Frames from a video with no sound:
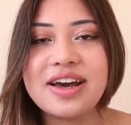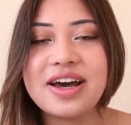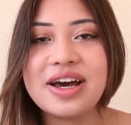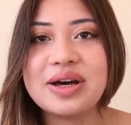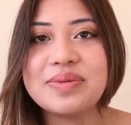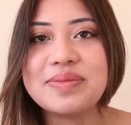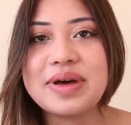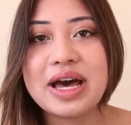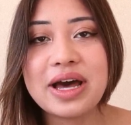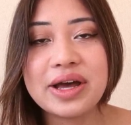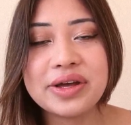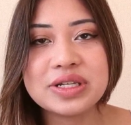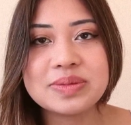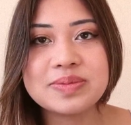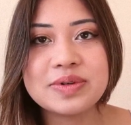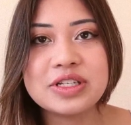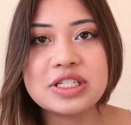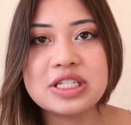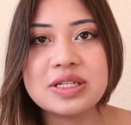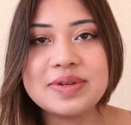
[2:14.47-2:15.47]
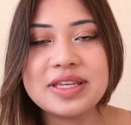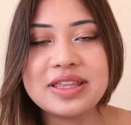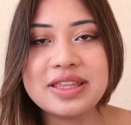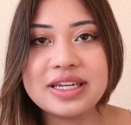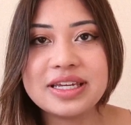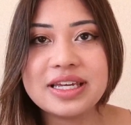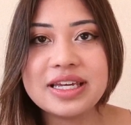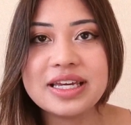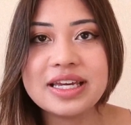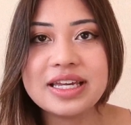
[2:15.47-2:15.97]
how you're supposed to be
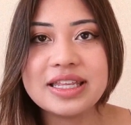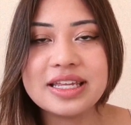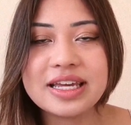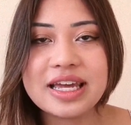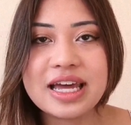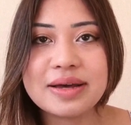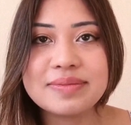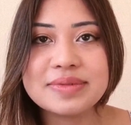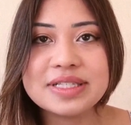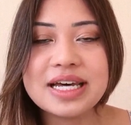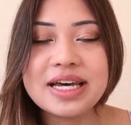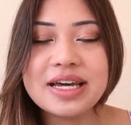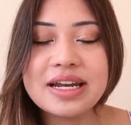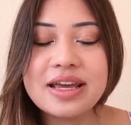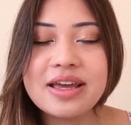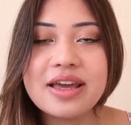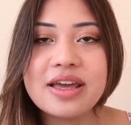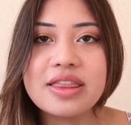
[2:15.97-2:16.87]
thinking in the GAMSAT,